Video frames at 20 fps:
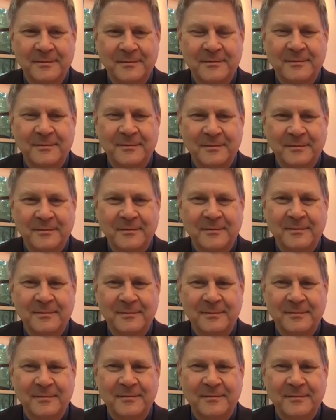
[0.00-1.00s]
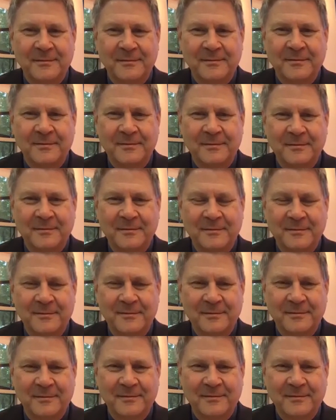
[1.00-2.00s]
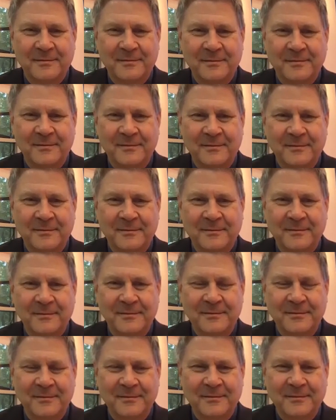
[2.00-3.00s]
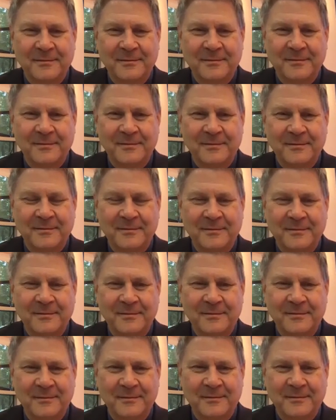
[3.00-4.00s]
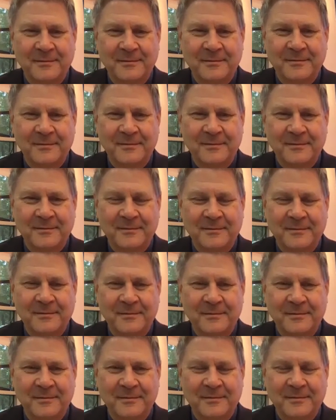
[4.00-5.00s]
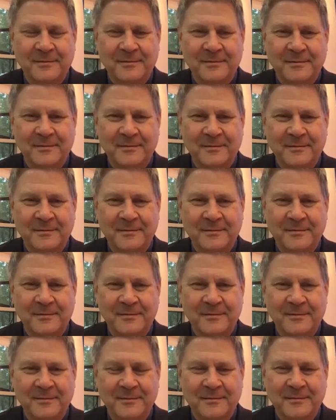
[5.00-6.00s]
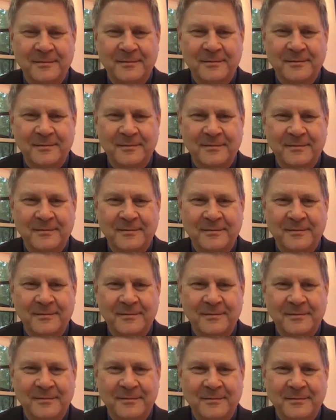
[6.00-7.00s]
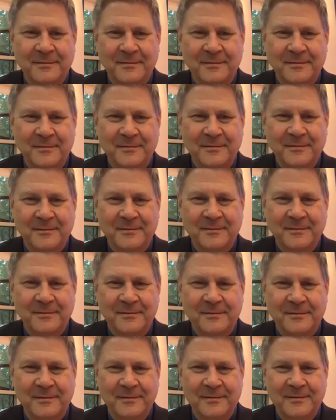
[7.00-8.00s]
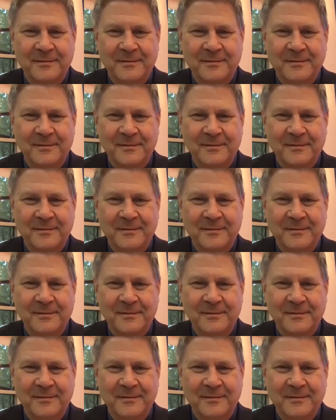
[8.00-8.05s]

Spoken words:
(silent)